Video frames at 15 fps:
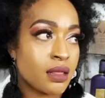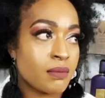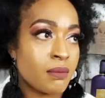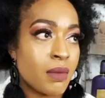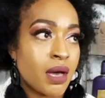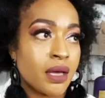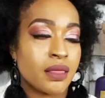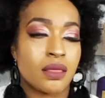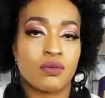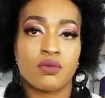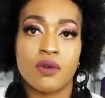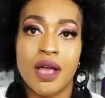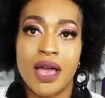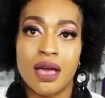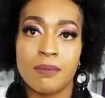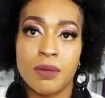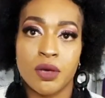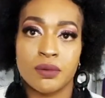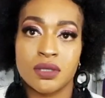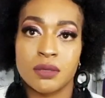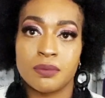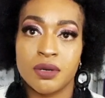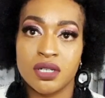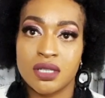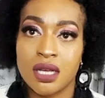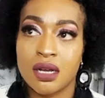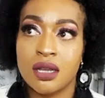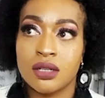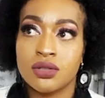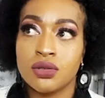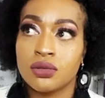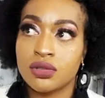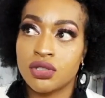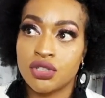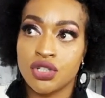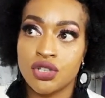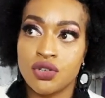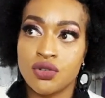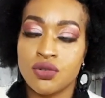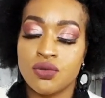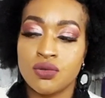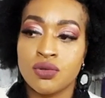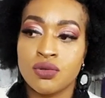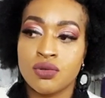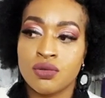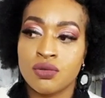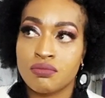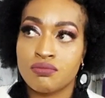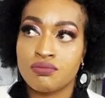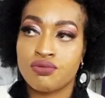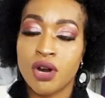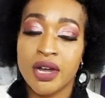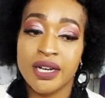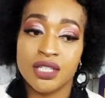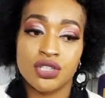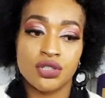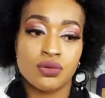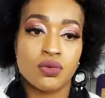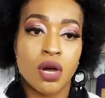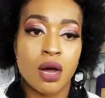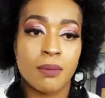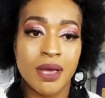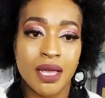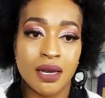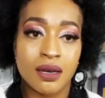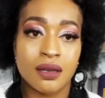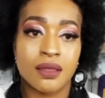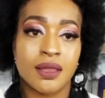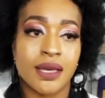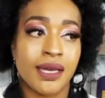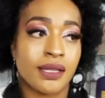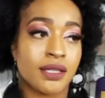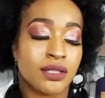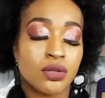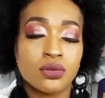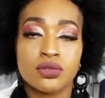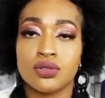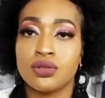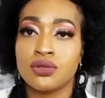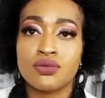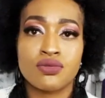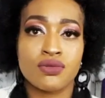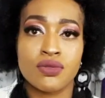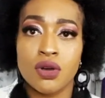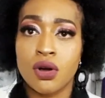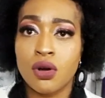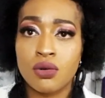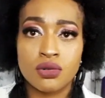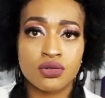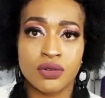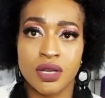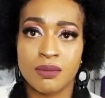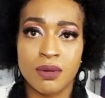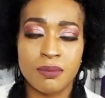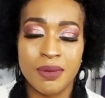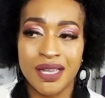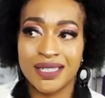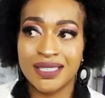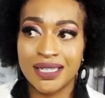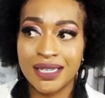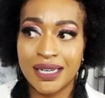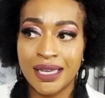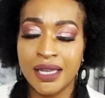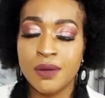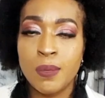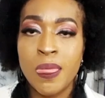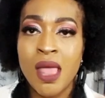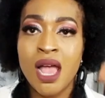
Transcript: The rep, who was the person that kind of talks to you prior to you coming, they talked you through the whole treatment basically,